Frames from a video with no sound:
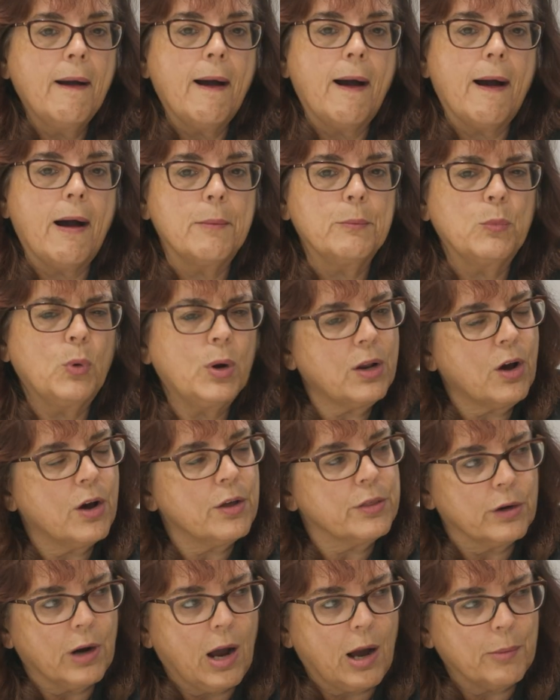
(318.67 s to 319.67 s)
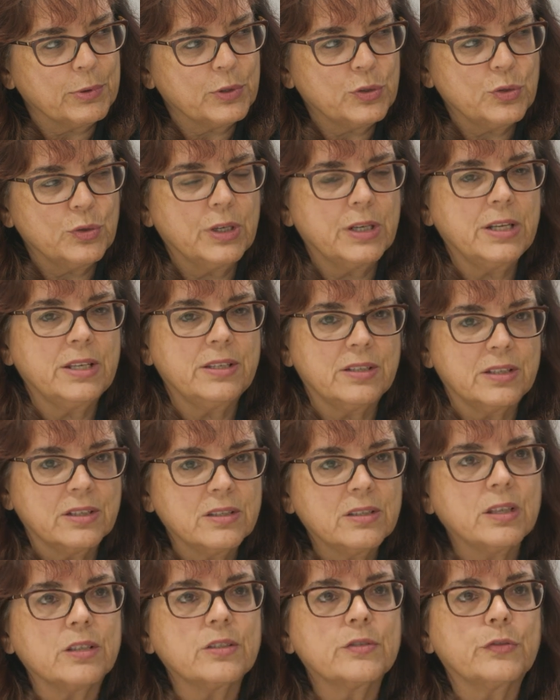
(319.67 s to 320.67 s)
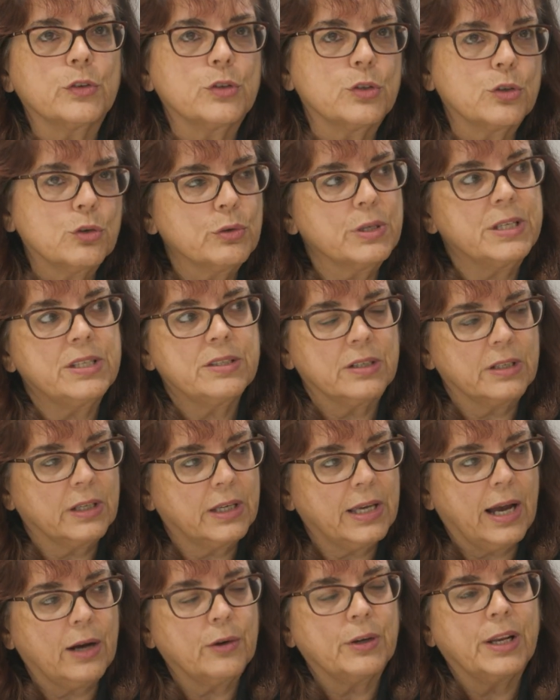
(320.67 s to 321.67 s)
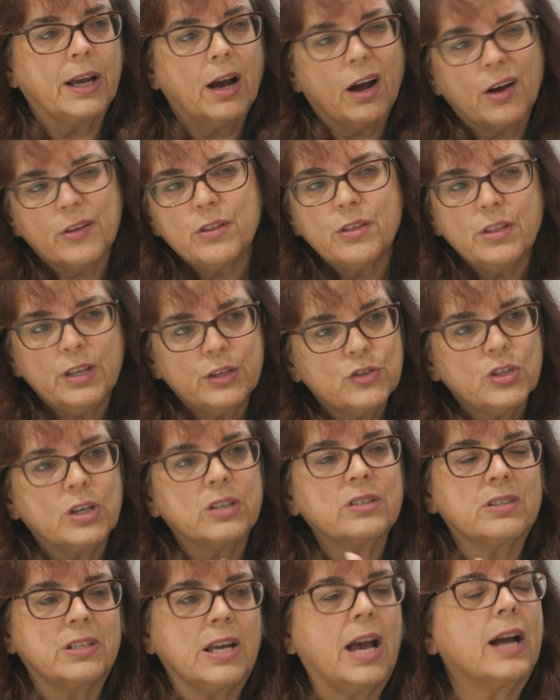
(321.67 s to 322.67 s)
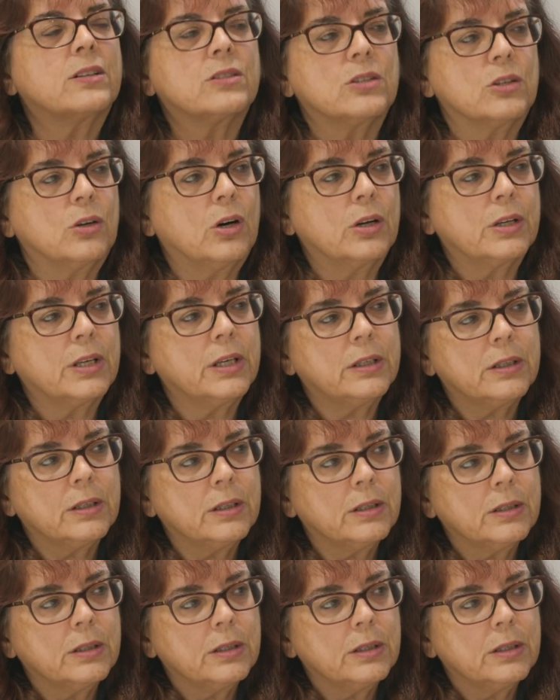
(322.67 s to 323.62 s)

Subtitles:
What other opportunities exist for degrees in accounting other than just tax and audit?